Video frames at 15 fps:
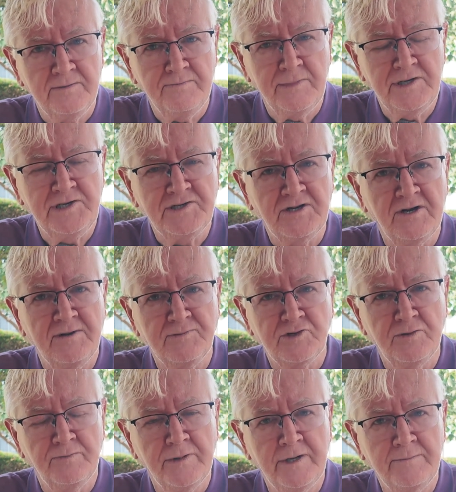many times
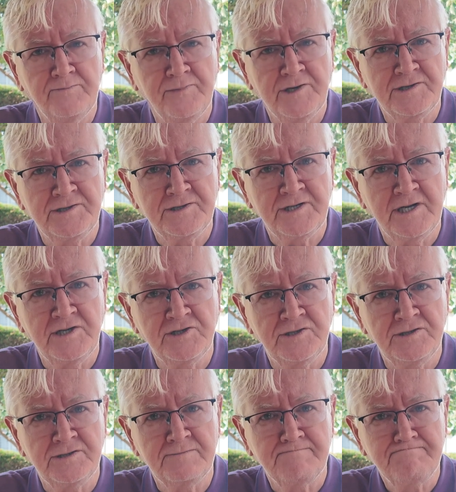on my
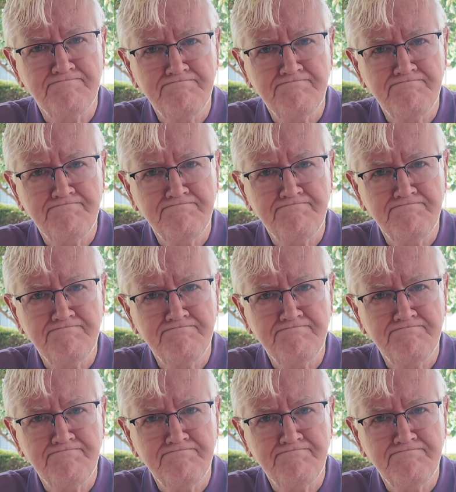presentations,